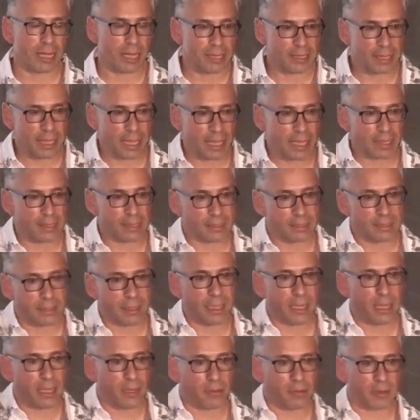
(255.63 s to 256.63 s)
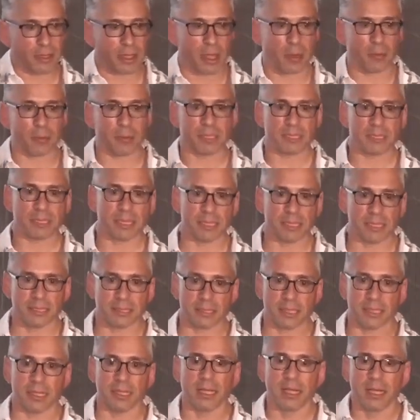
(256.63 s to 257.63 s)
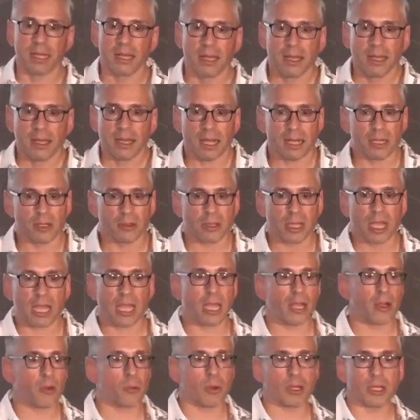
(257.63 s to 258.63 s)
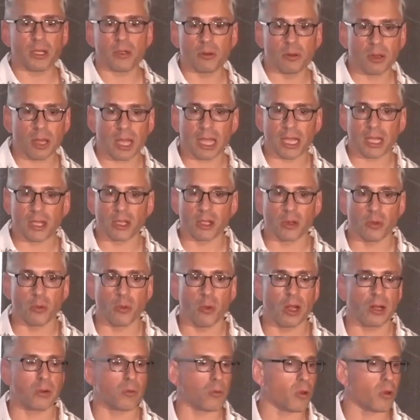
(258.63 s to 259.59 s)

And and the CEO of the company said, "Listen, I don't care what you like or you want.